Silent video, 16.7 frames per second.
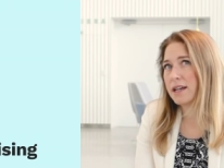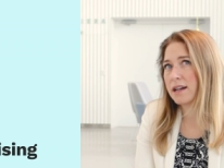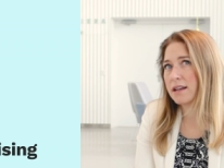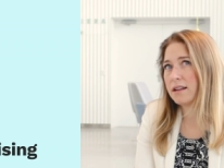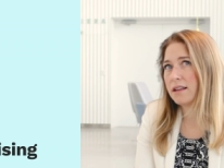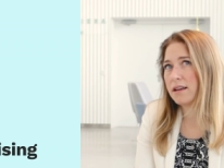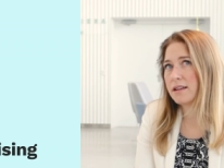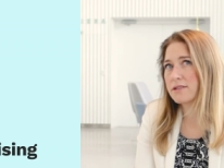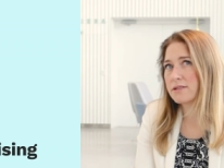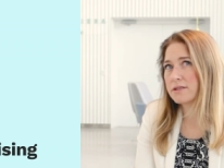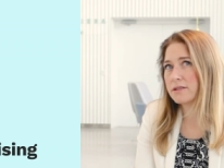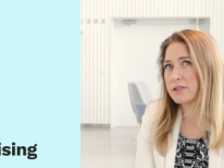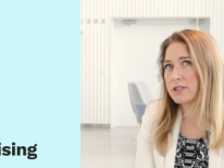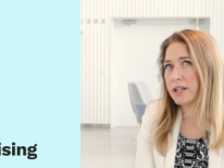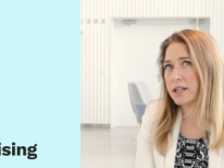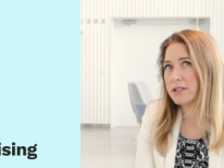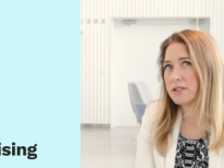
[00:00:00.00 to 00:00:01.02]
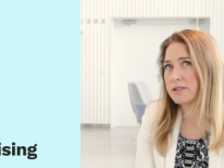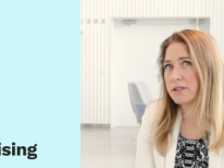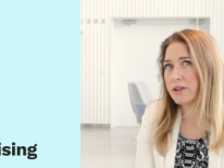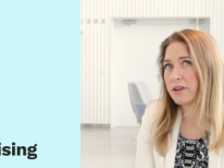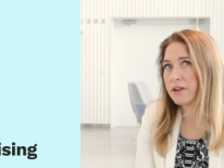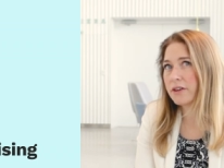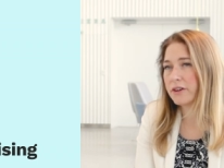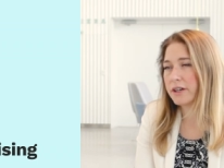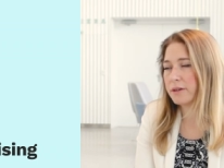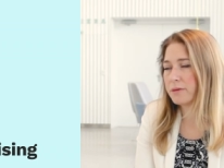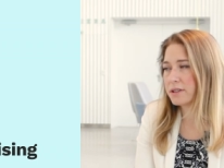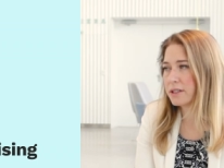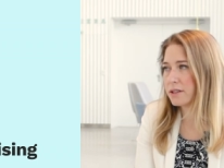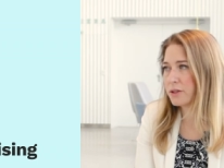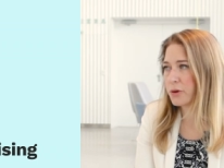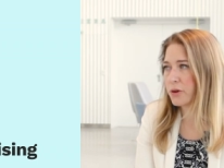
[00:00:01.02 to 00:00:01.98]
technological changes occurring
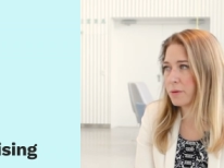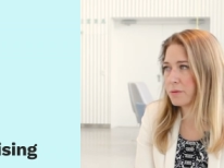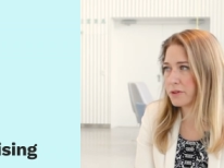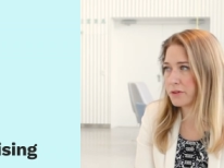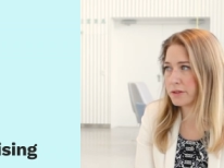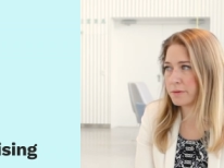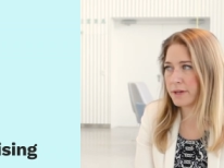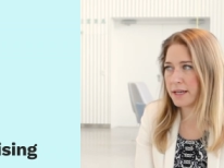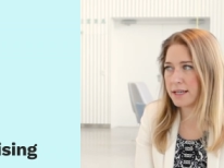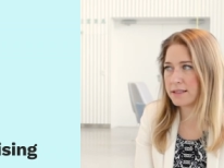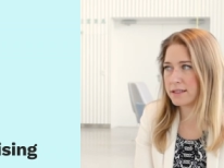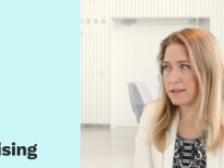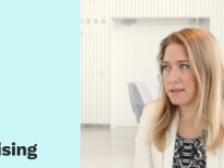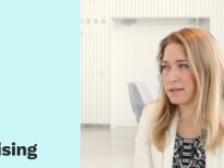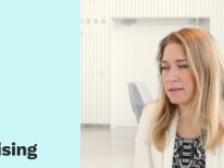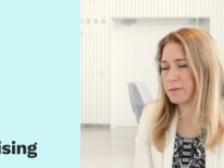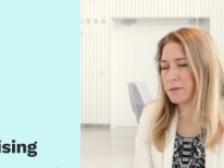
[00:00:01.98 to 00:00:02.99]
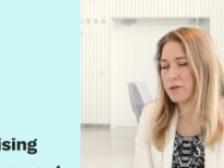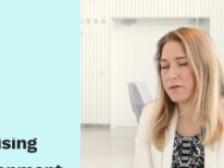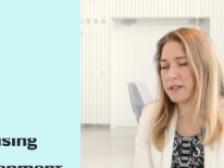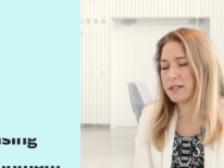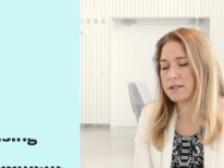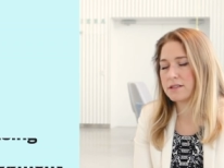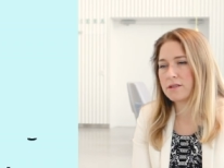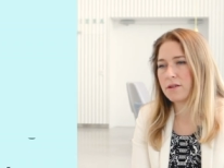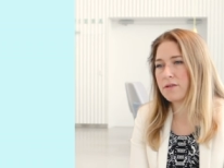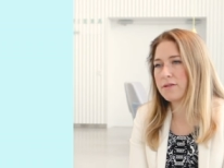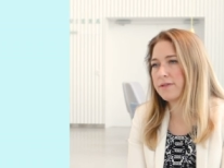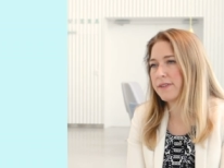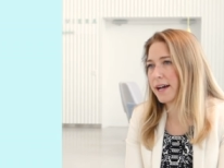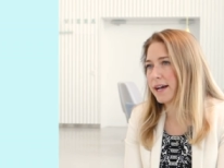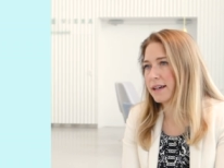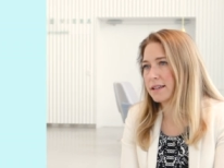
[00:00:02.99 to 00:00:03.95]
within the crypto space. It's moving so
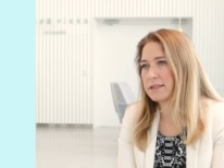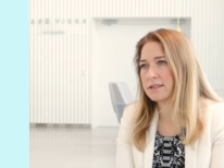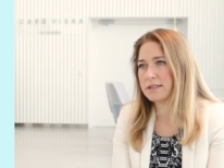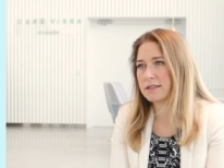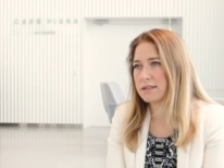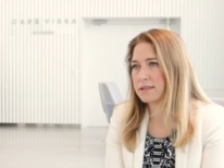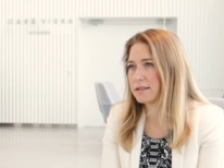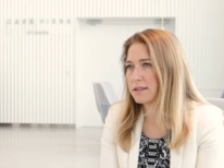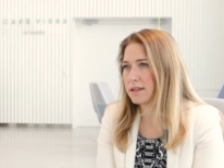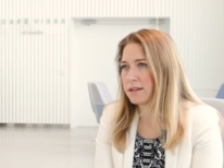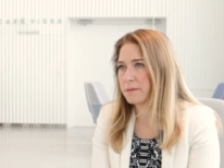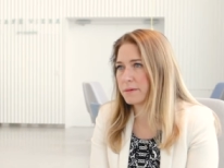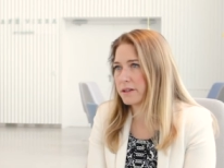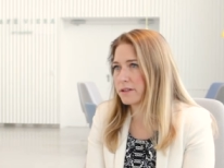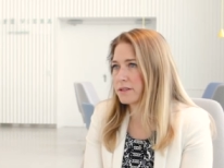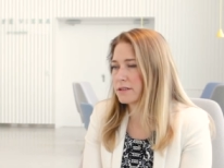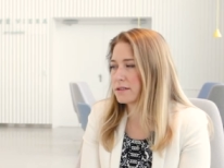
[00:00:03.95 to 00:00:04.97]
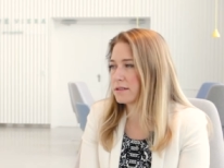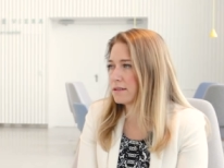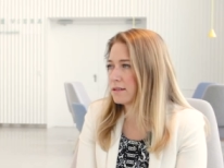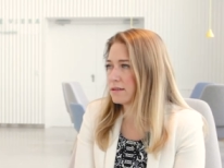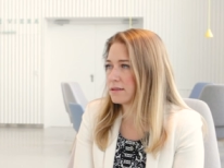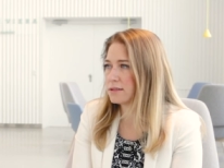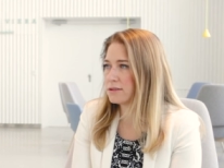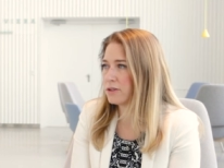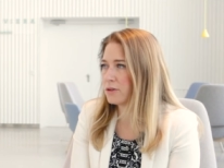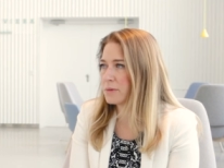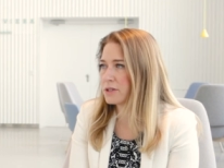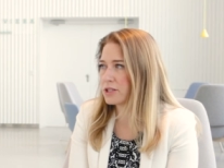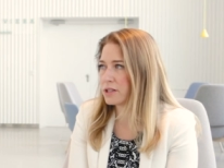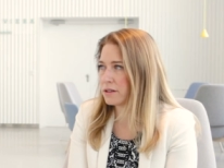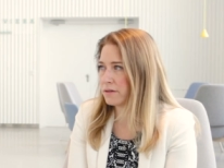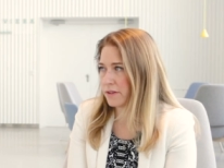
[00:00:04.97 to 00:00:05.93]
fast. Um, there's so
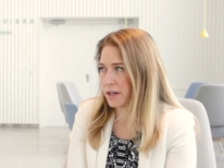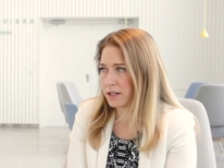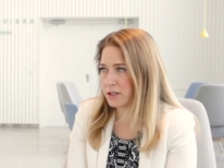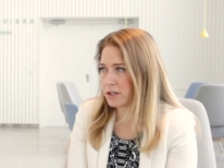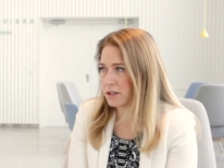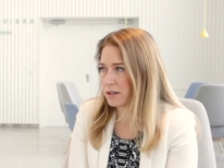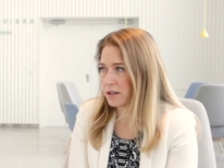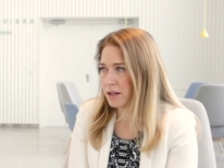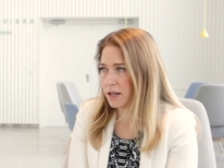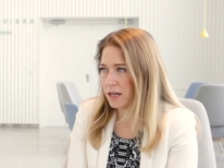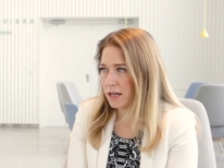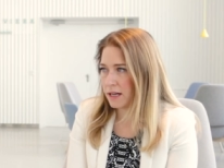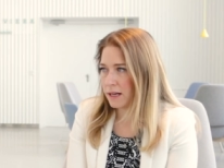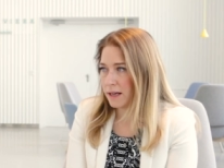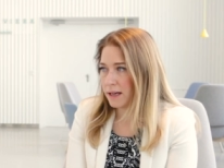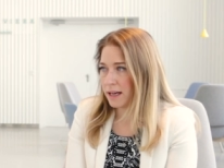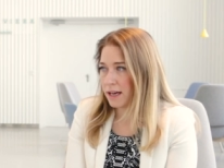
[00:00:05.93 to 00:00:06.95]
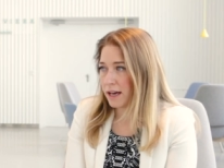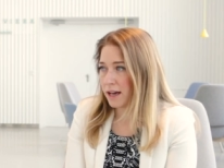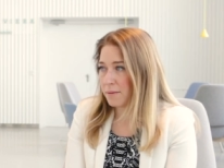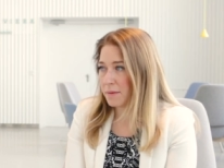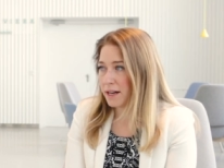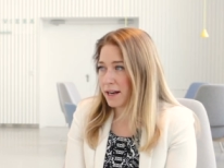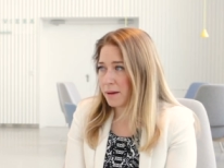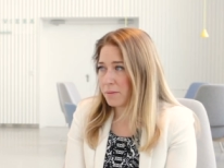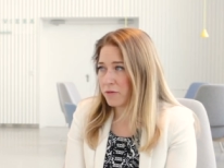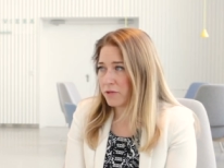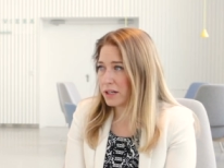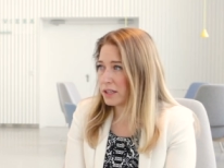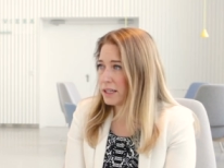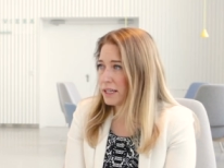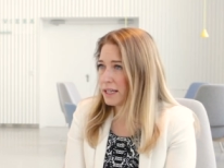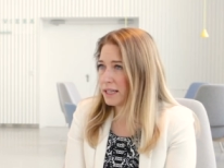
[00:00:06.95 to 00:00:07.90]
much innovation. I mean, I'm
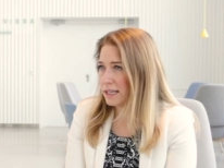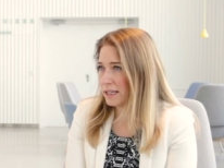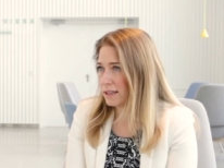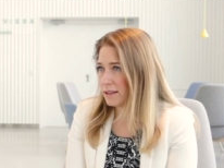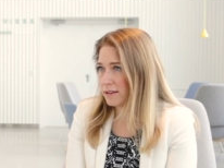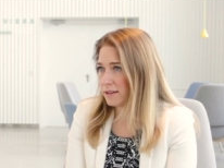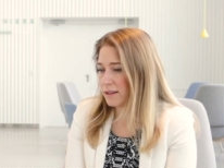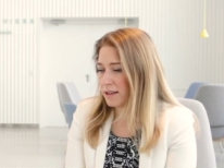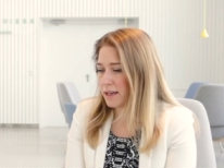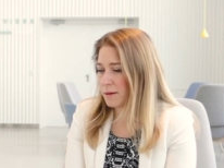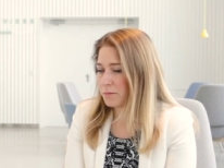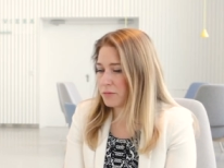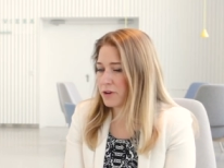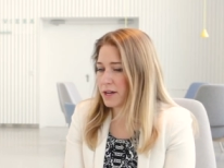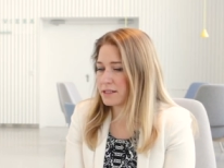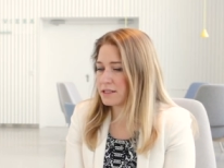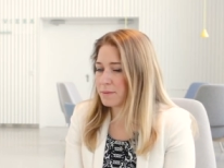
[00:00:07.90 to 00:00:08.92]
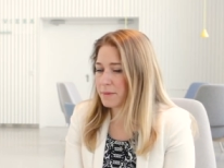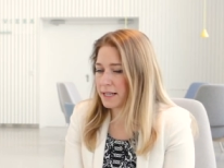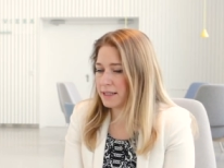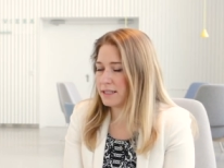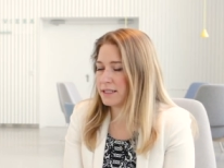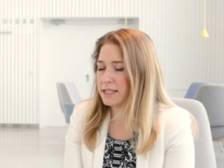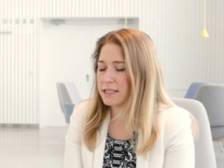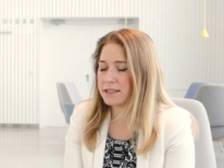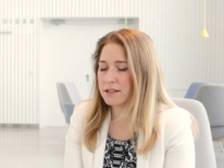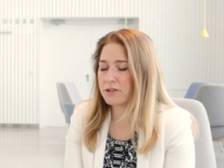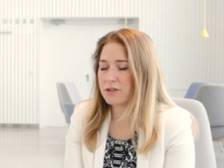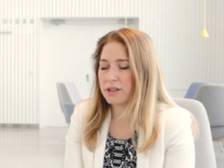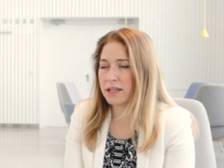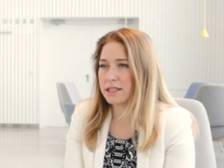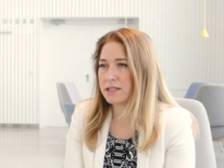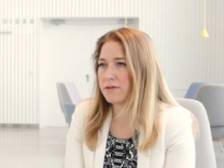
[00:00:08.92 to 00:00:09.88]
really impressed by the
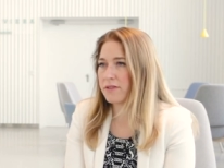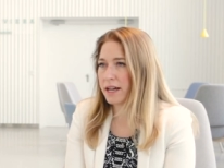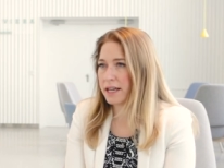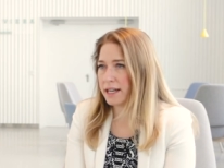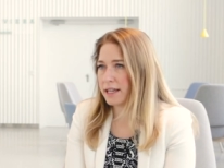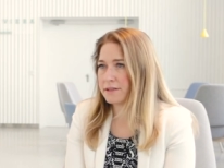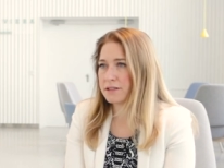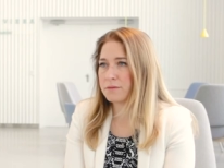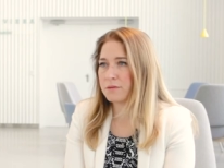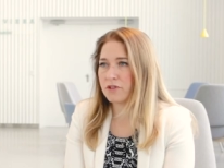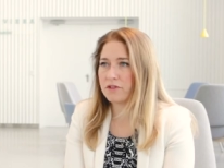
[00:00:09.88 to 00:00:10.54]
decentralized finance